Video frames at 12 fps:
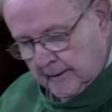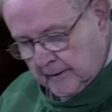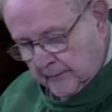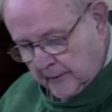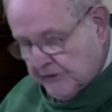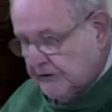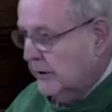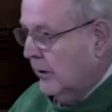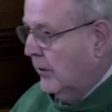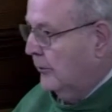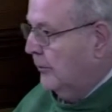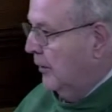Well, as you
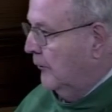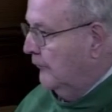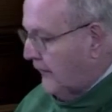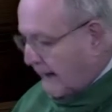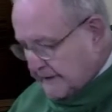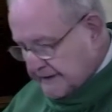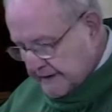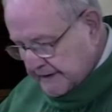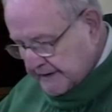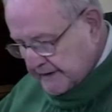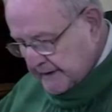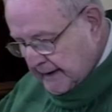know, Pope
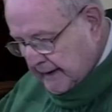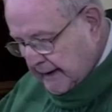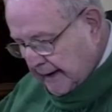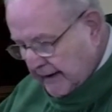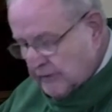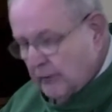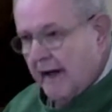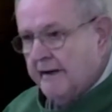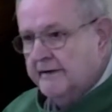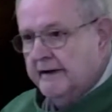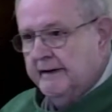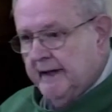Francis has
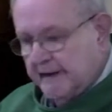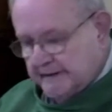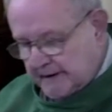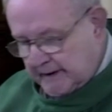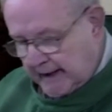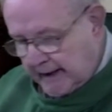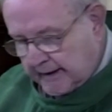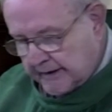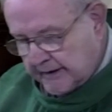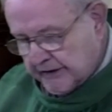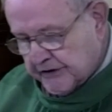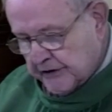wisely designated
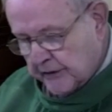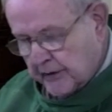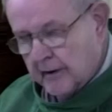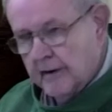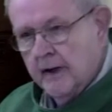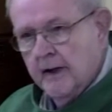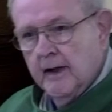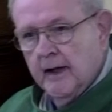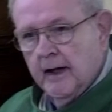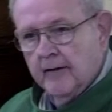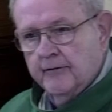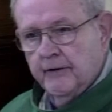this year
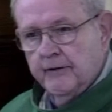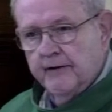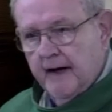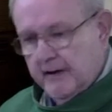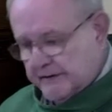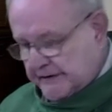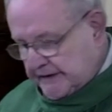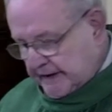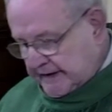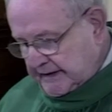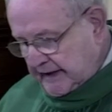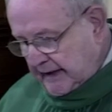of two thousand
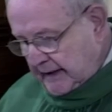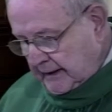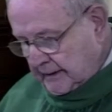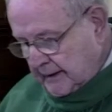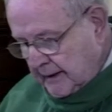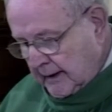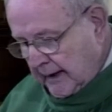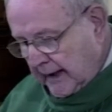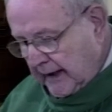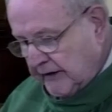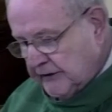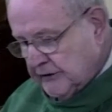sixteen
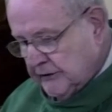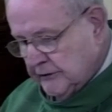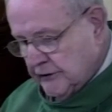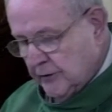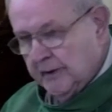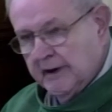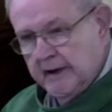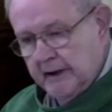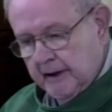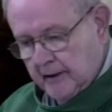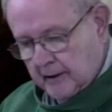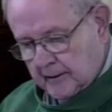a Jubilee
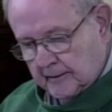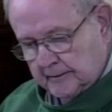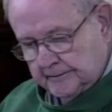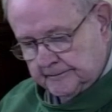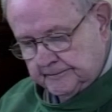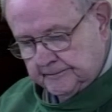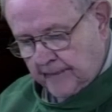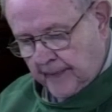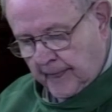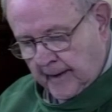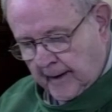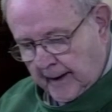year,
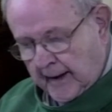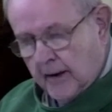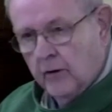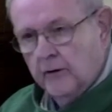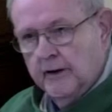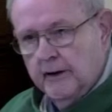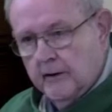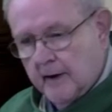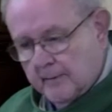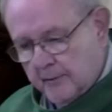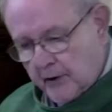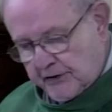a holy year
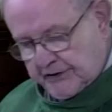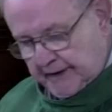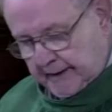of mercy.